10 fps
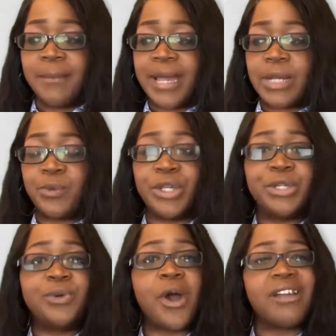But
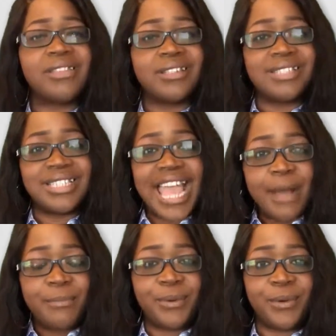when you are the
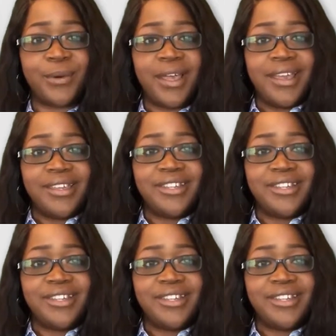sample,